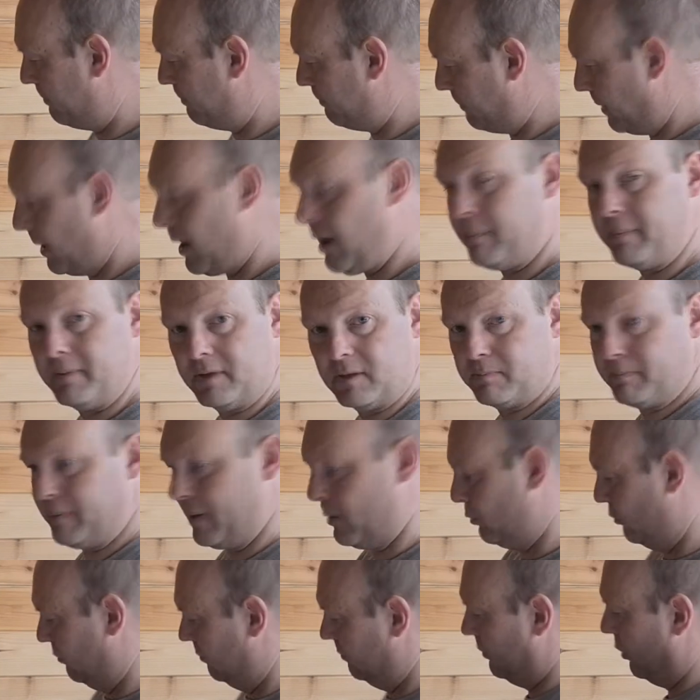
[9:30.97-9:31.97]

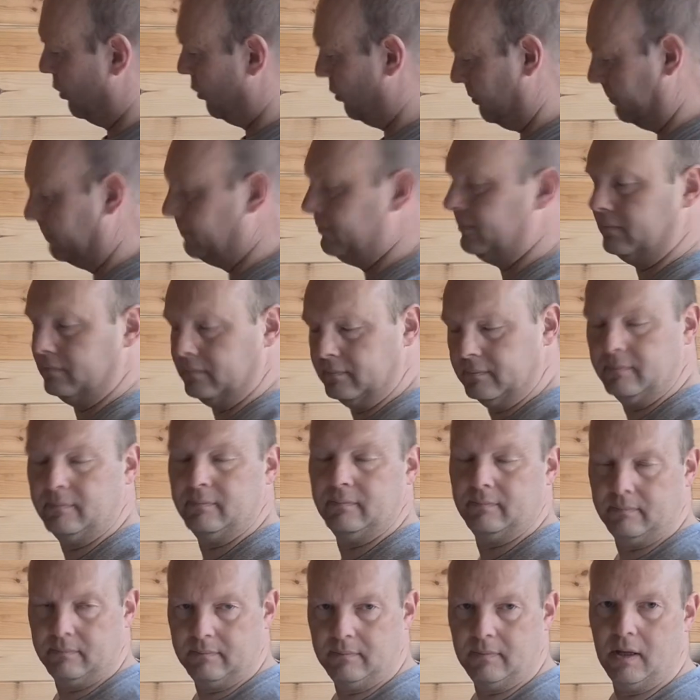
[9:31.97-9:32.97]
purpose-built or
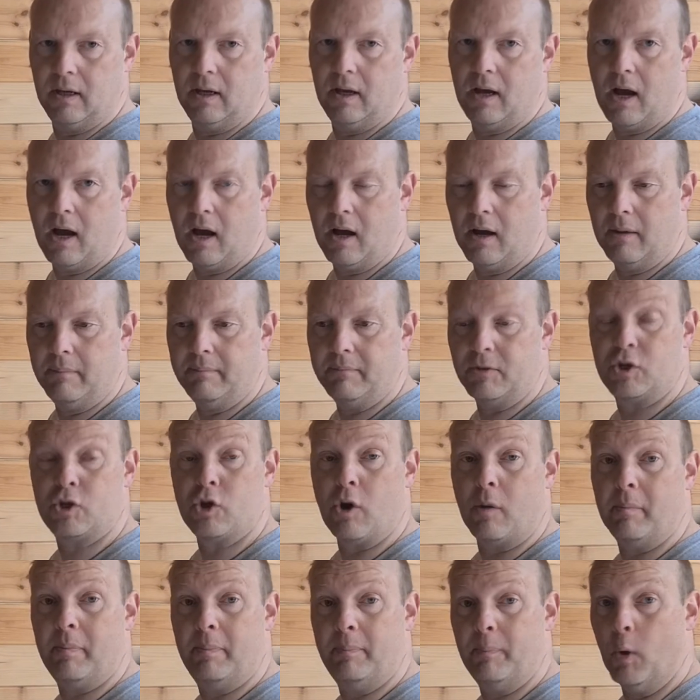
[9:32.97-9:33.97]

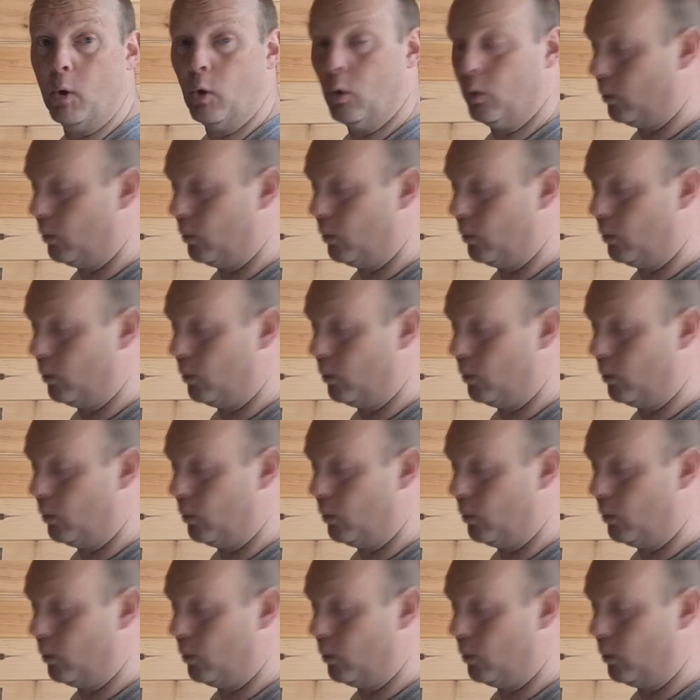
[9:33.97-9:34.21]
shop-bought